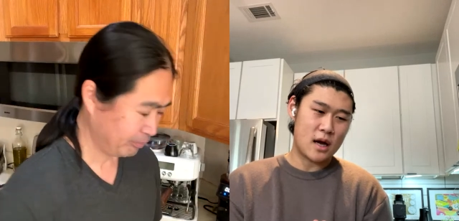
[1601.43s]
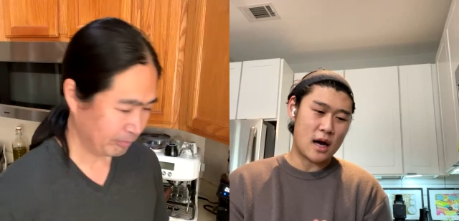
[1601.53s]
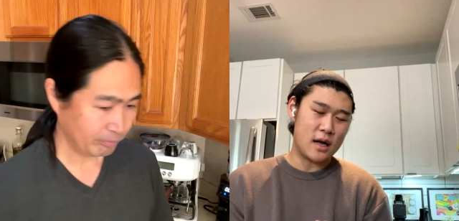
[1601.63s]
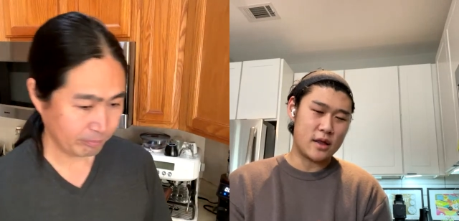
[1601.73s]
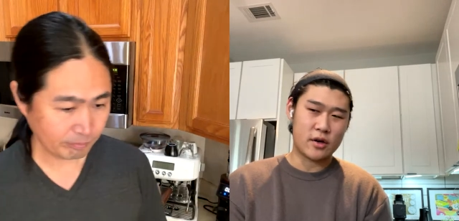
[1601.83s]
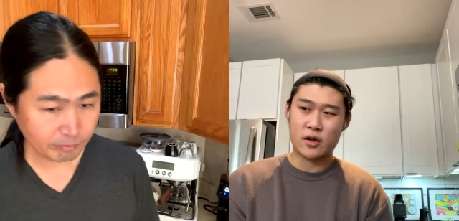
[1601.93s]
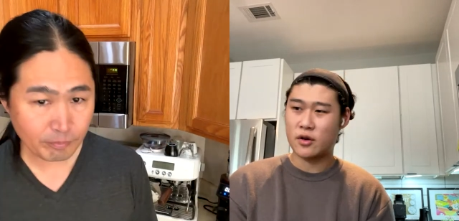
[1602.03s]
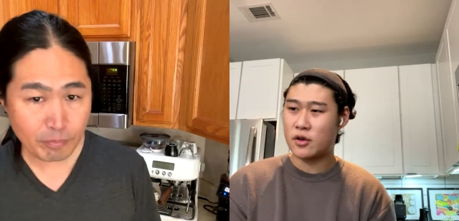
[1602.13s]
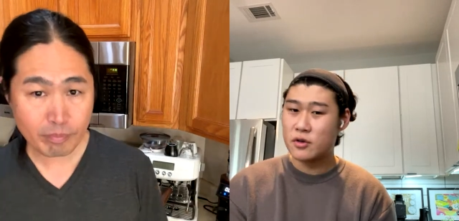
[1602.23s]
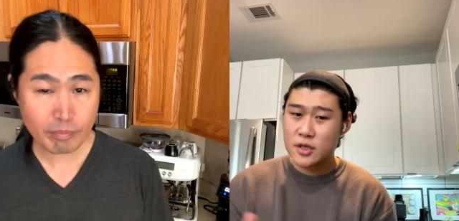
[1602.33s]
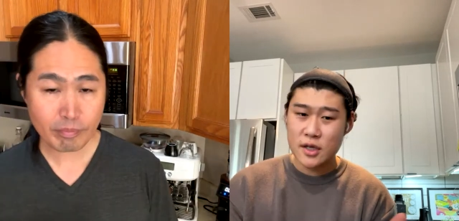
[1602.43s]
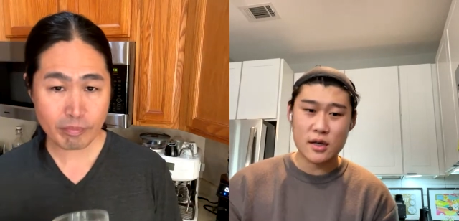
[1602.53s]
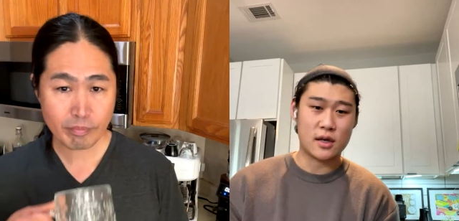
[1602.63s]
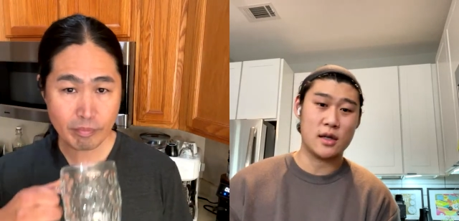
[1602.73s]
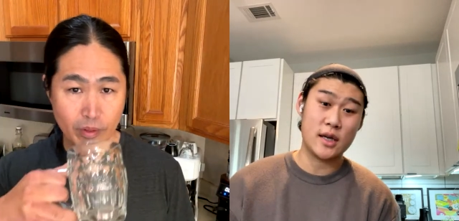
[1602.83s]
Speaker 1: uh, they're they're using
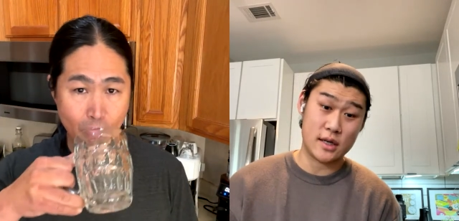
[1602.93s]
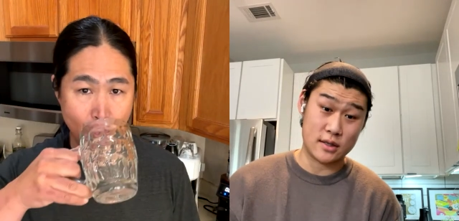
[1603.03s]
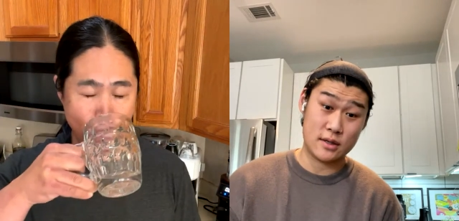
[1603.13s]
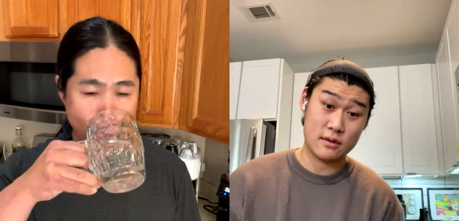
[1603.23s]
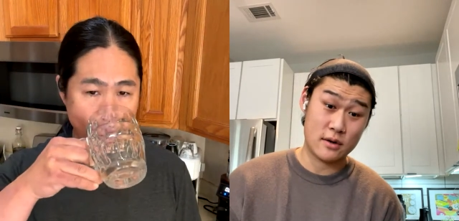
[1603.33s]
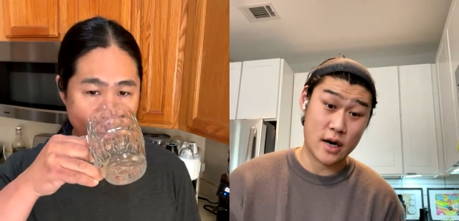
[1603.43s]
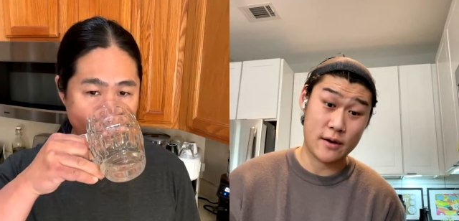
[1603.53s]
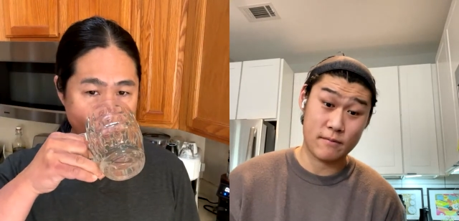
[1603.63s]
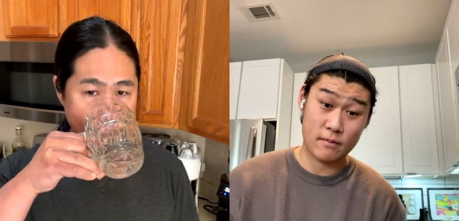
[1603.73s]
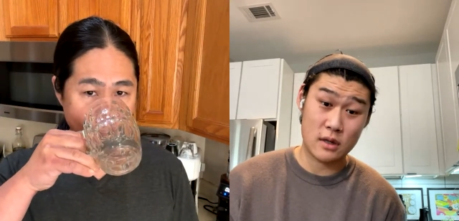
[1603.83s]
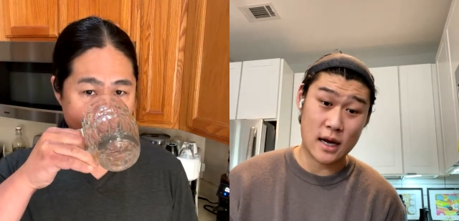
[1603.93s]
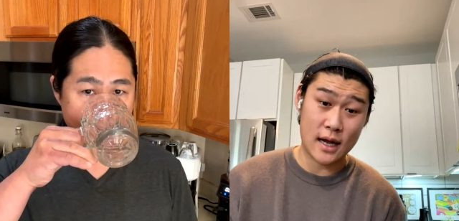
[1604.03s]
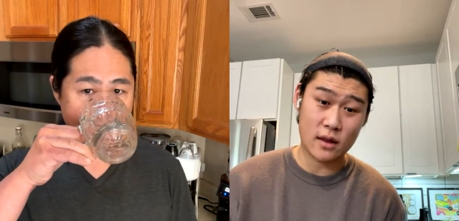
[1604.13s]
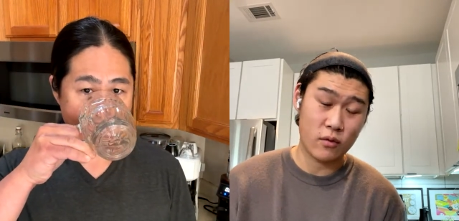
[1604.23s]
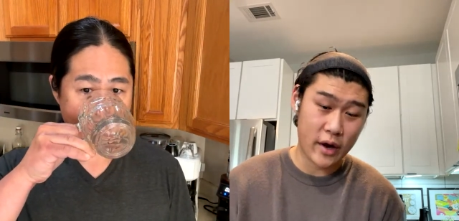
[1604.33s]
the Kalitas right
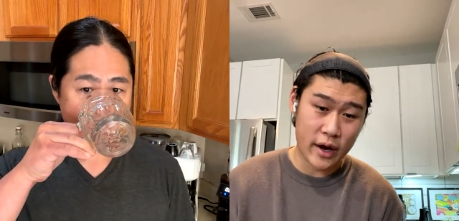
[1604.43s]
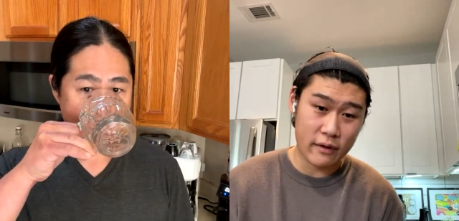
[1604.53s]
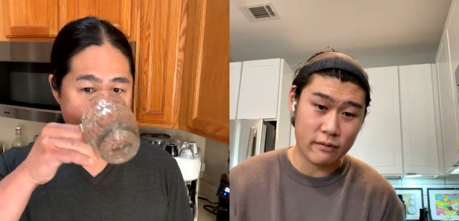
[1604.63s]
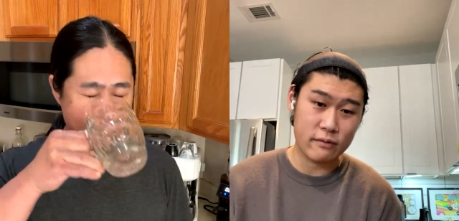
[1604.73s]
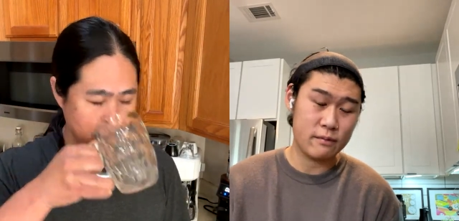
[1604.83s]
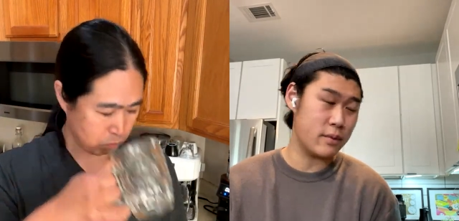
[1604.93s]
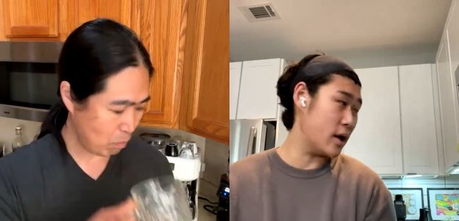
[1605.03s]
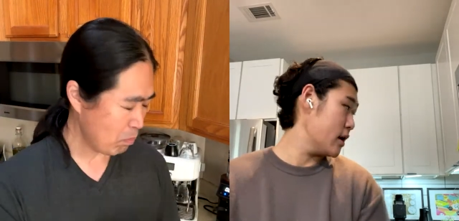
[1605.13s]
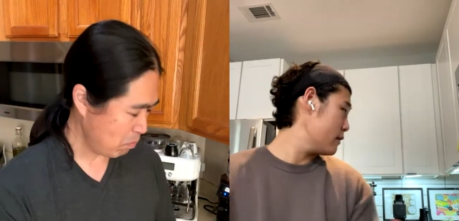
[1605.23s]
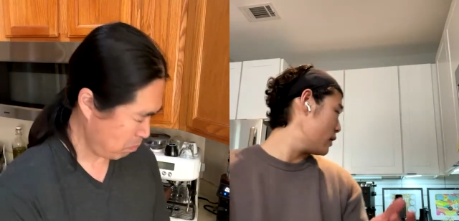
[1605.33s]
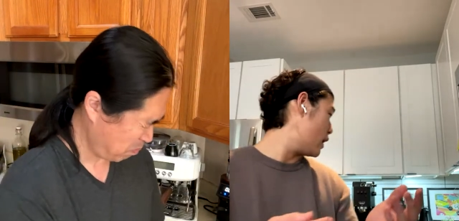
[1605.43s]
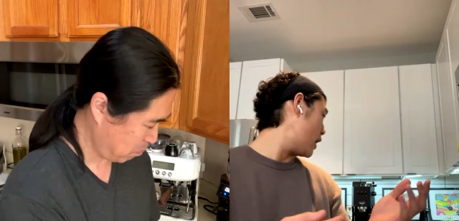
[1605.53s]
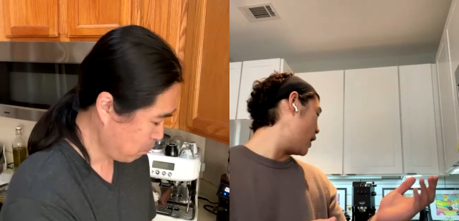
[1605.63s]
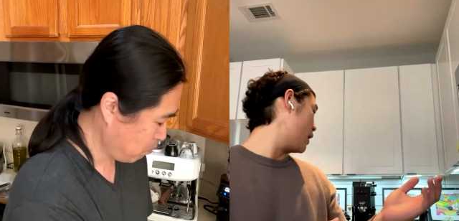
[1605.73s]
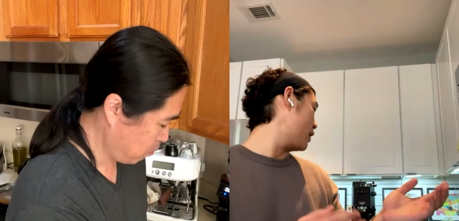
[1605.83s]
not the wave but
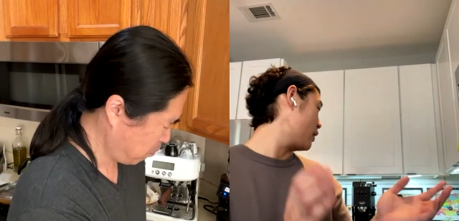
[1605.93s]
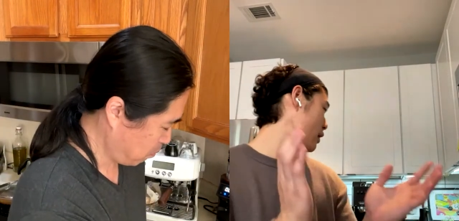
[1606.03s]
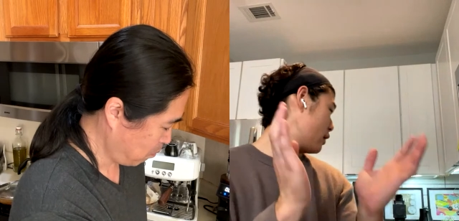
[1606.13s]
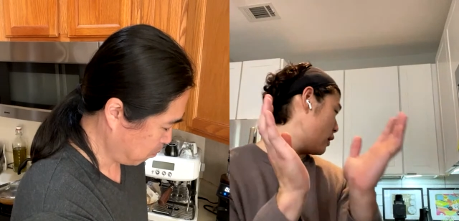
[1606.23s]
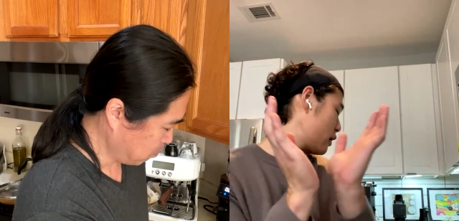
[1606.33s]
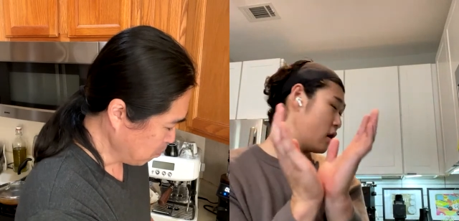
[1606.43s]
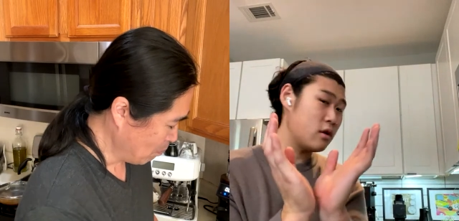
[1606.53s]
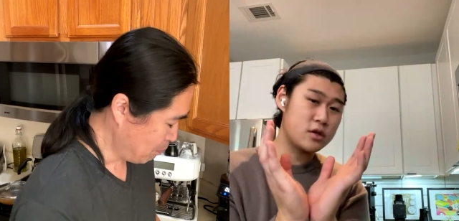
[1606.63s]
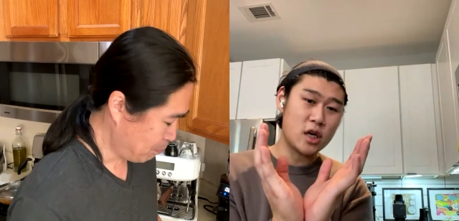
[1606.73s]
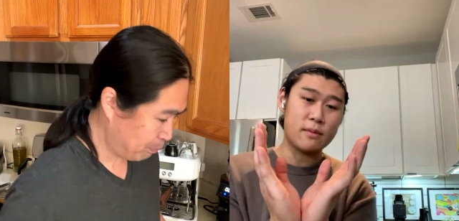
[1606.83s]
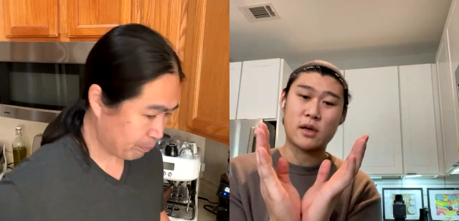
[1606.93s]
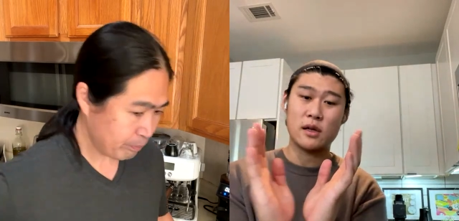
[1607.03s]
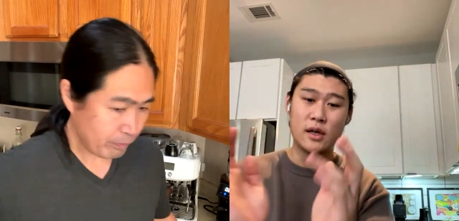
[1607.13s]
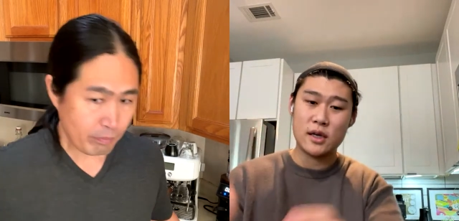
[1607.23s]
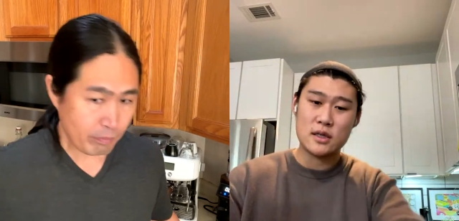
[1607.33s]
uh, the, the, the cone shaped
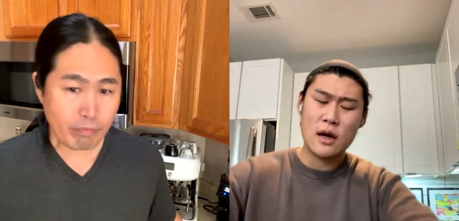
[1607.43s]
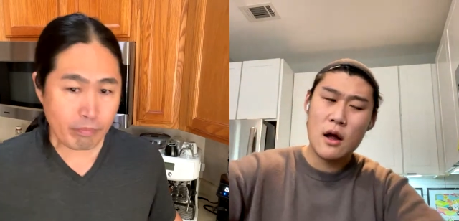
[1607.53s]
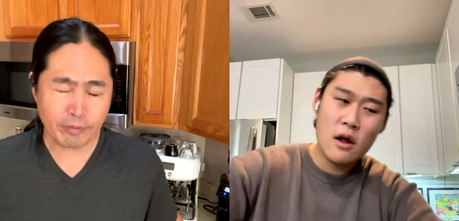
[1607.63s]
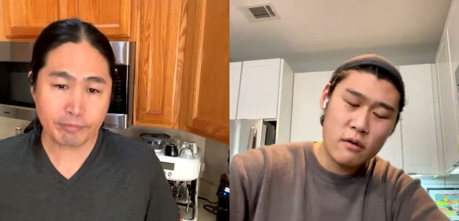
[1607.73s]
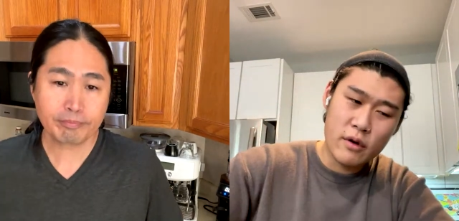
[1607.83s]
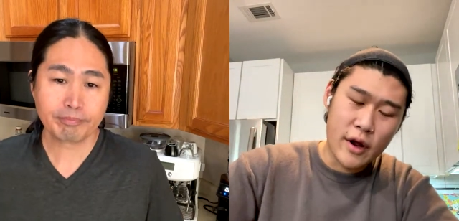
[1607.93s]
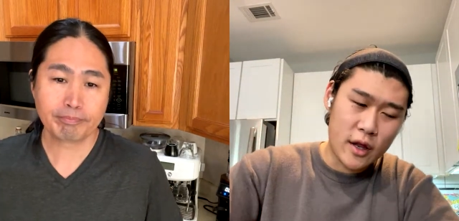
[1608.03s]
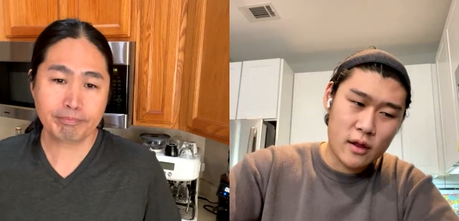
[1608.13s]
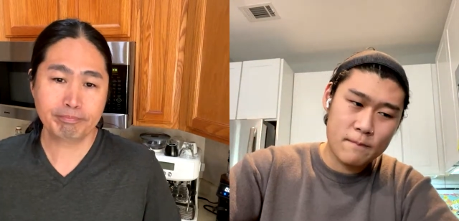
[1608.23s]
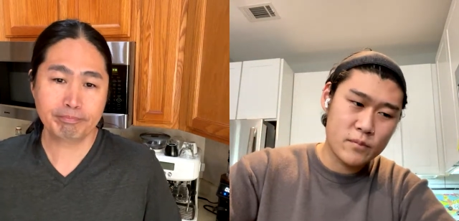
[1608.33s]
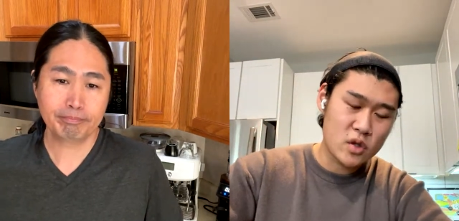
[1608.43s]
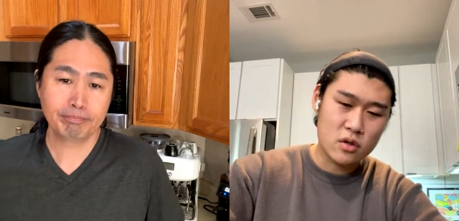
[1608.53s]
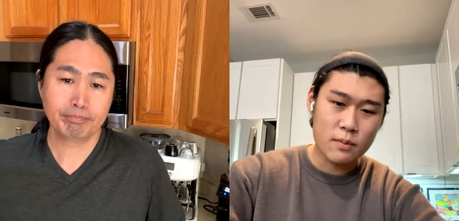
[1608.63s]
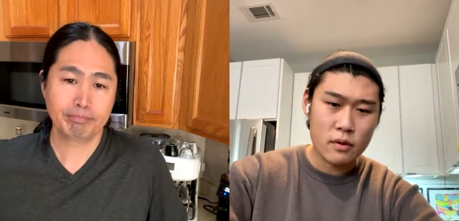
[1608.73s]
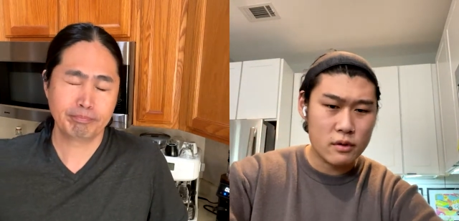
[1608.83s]
Kalitas with
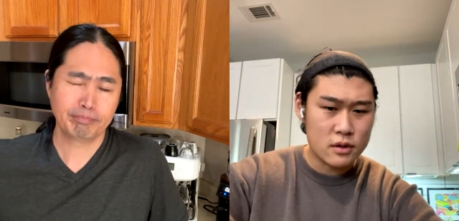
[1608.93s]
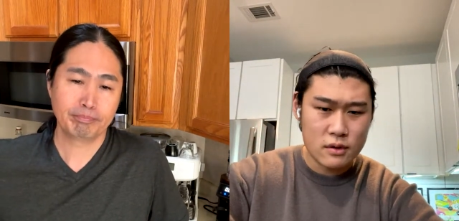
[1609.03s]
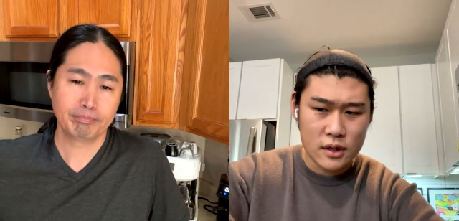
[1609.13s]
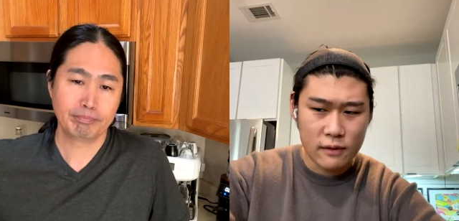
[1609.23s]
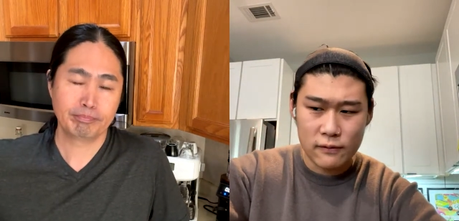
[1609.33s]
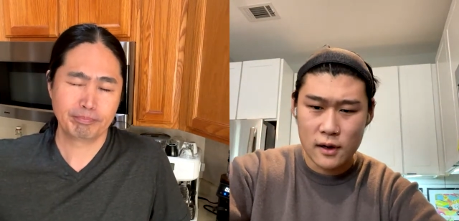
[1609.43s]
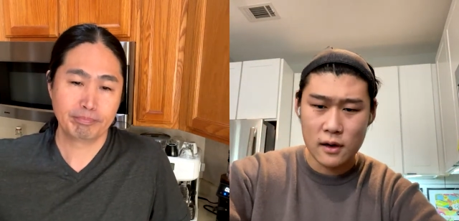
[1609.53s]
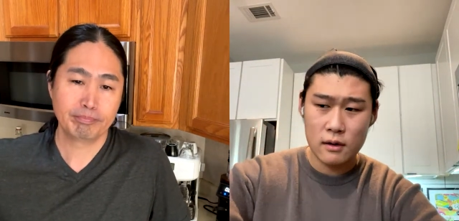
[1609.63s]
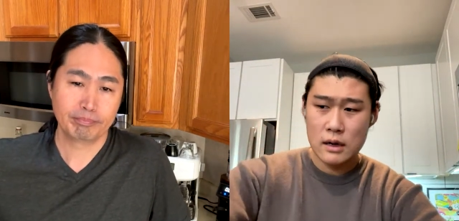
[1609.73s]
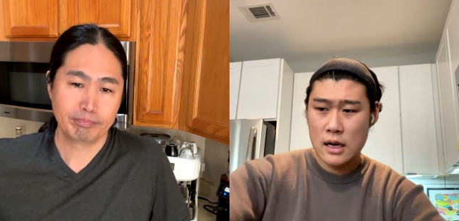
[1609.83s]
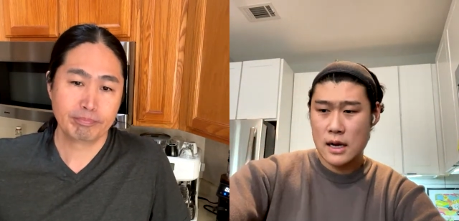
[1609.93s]
super restricted flow